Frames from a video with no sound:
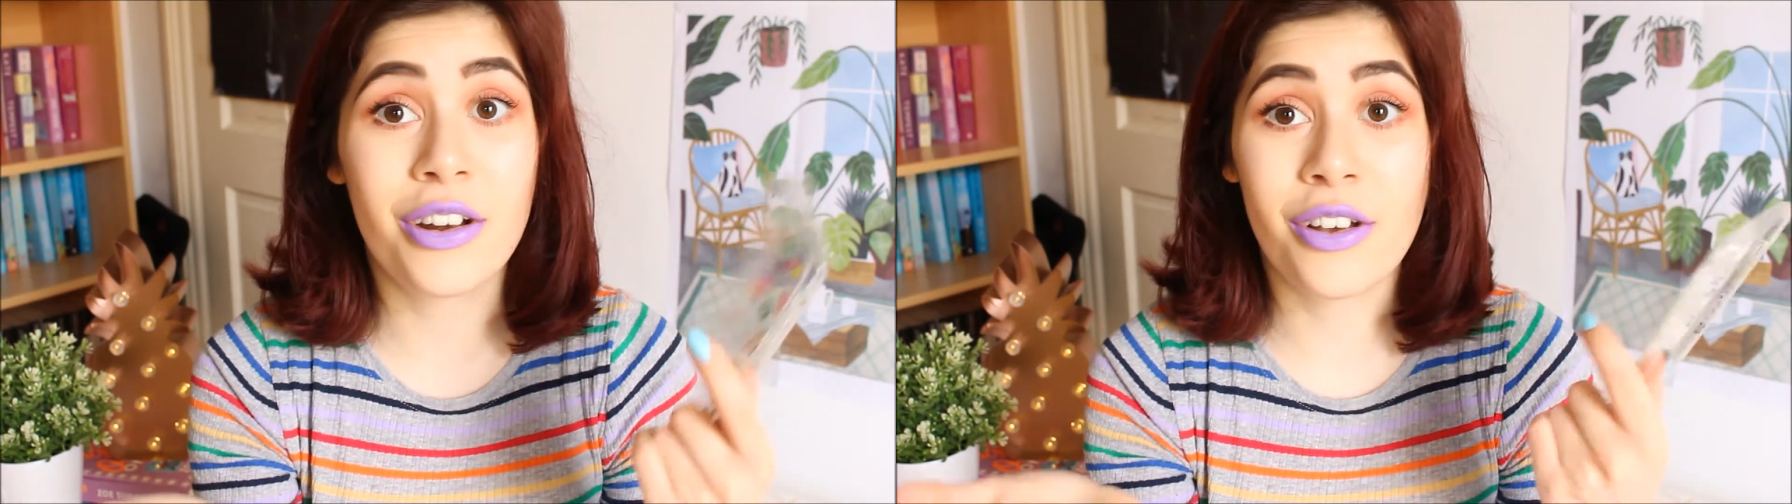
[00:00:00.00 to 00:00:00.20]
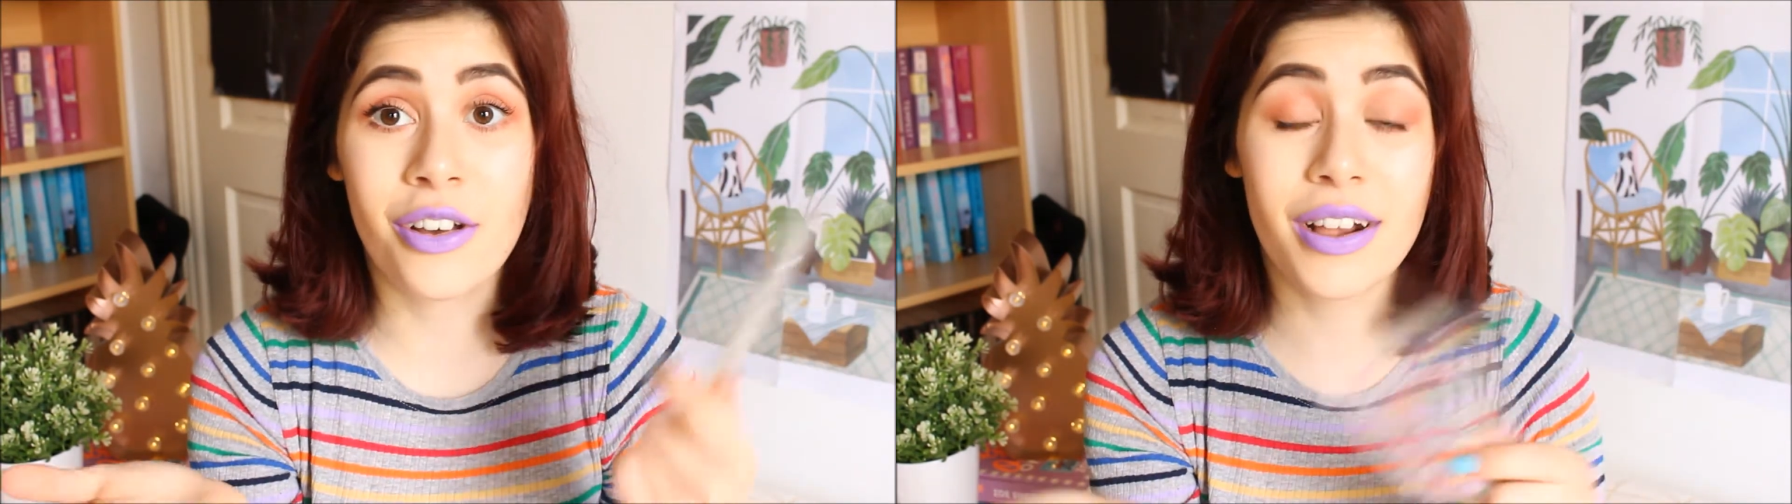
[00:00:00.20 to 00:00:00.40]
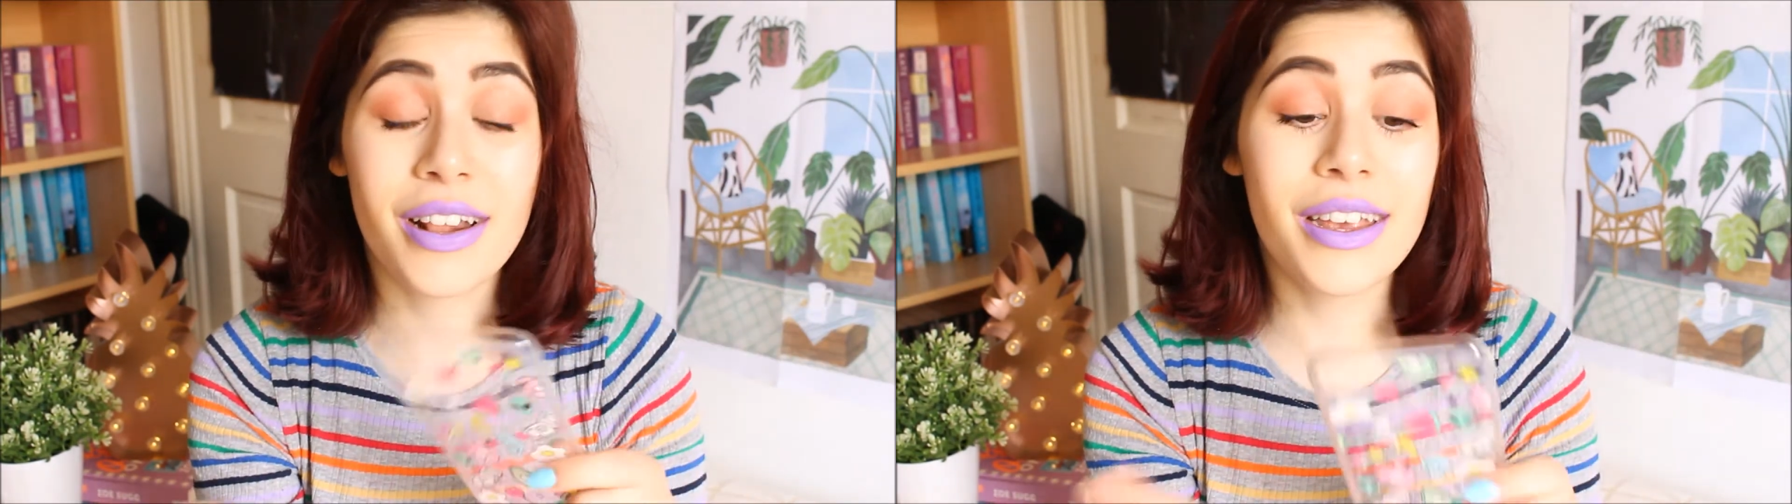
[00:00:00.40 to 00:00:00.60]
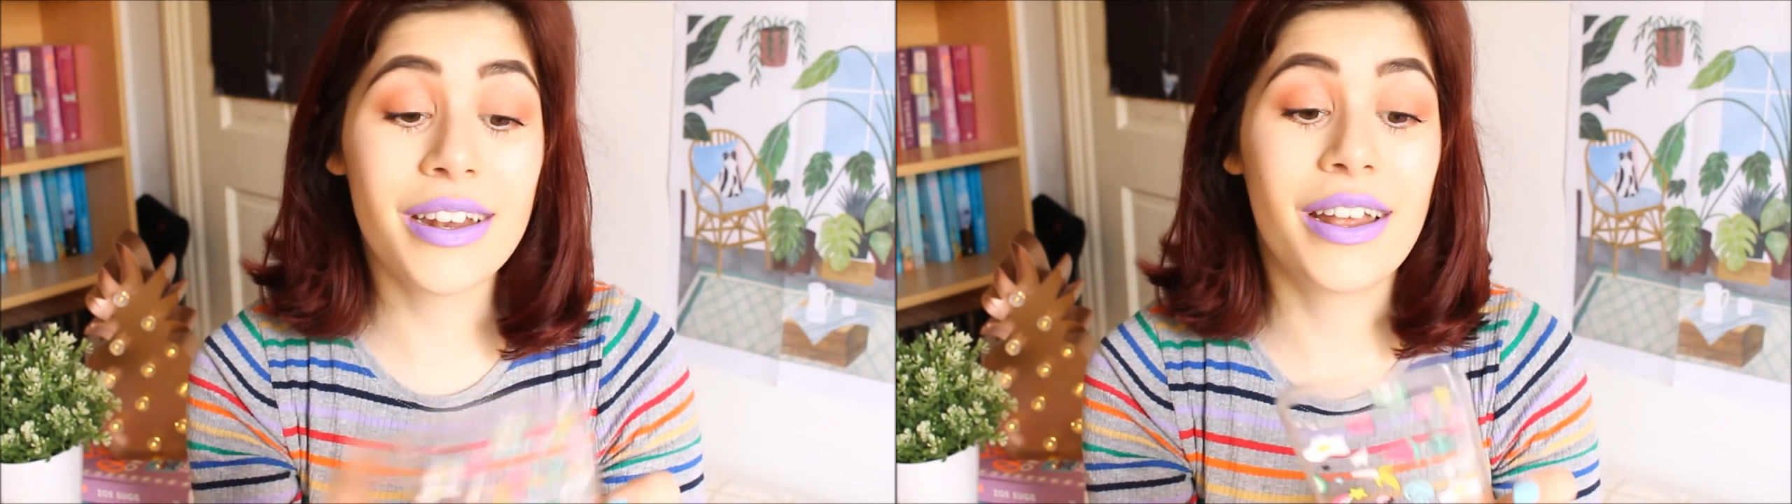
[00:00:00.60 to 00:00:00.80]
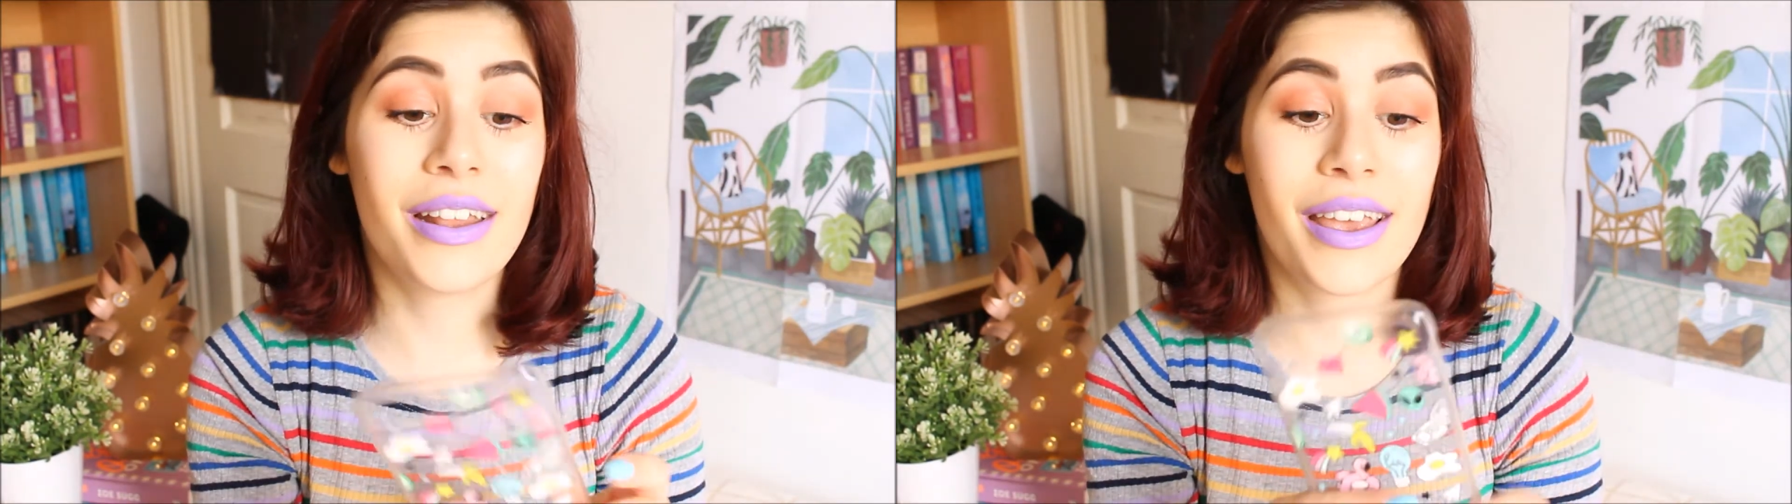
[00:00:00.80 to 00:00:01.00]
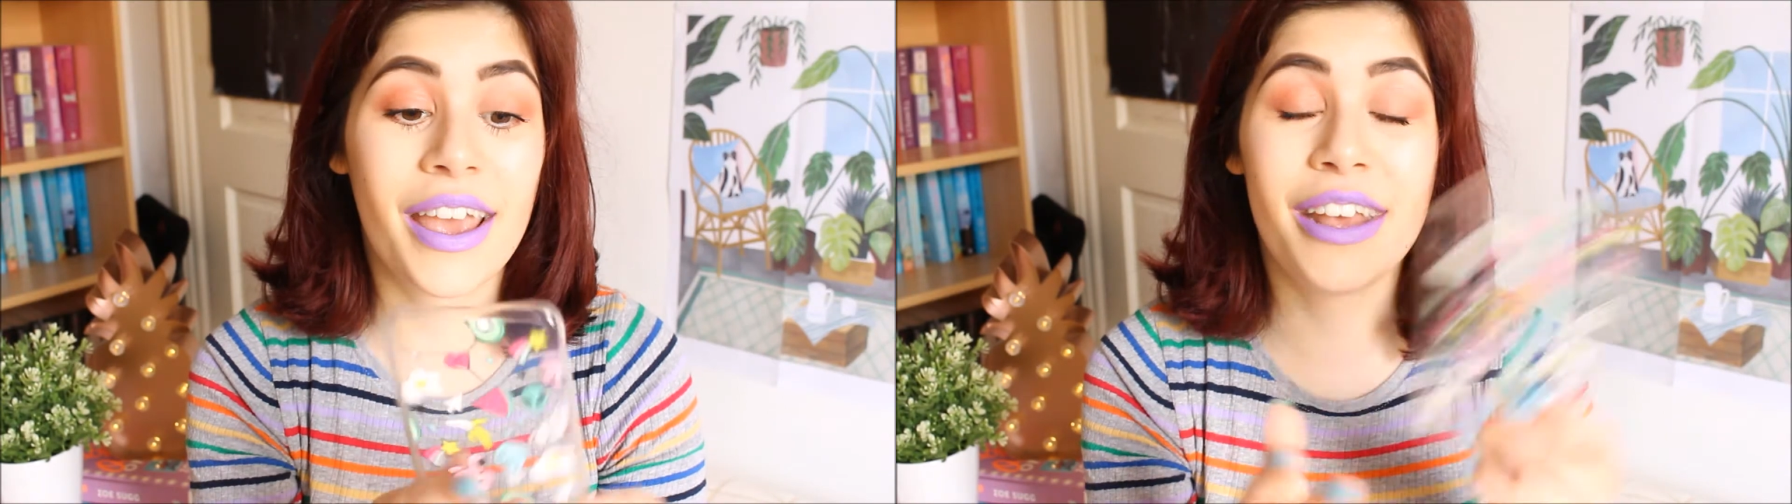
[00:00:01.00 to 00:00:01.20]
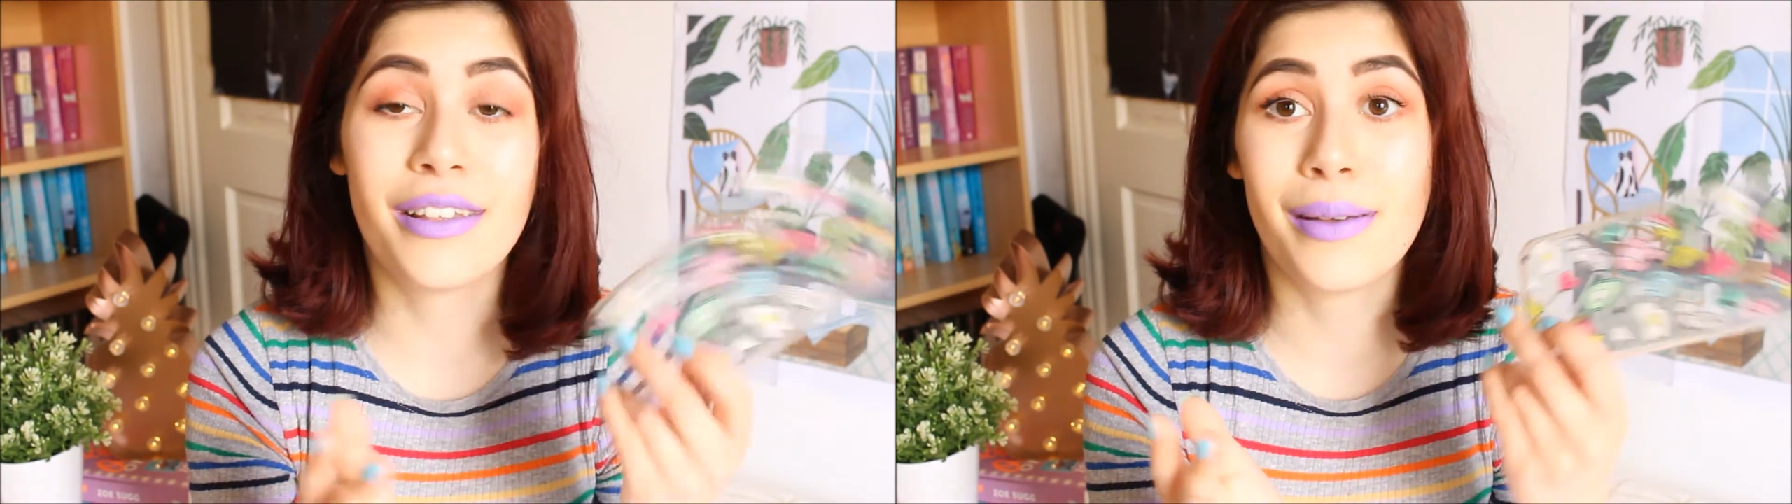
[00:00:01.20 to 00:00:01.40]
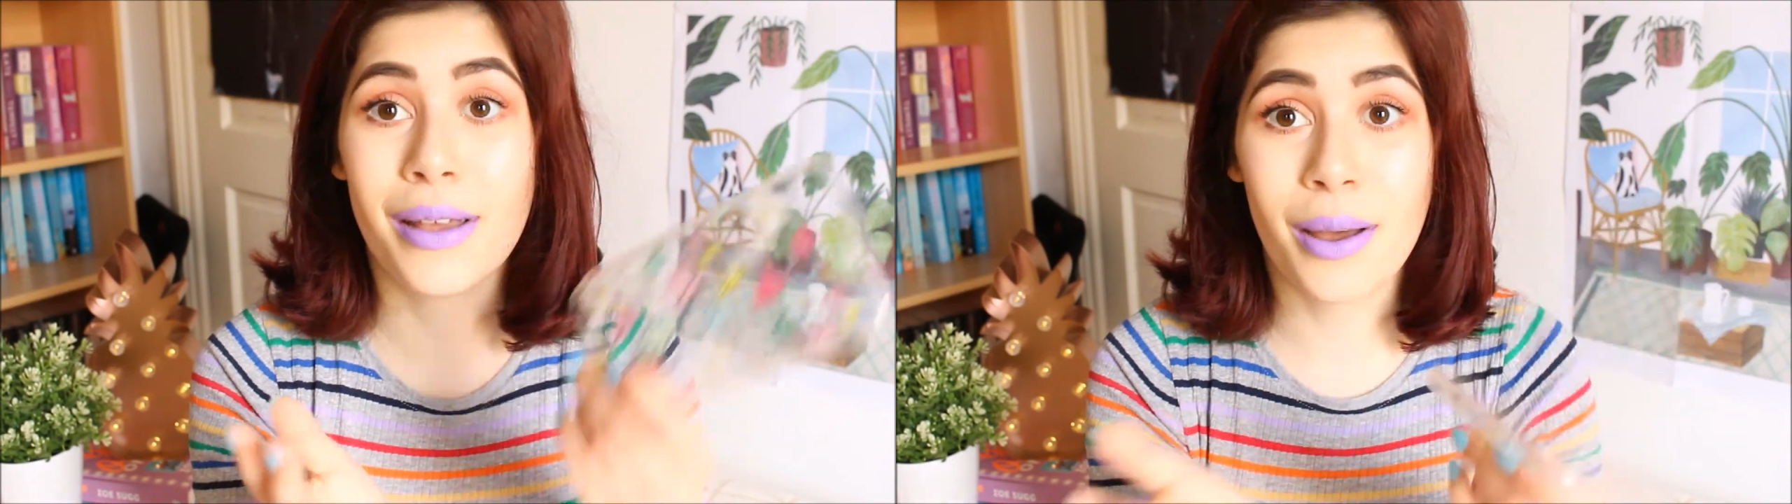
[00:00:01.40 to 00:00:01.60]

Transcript: a good clean and the case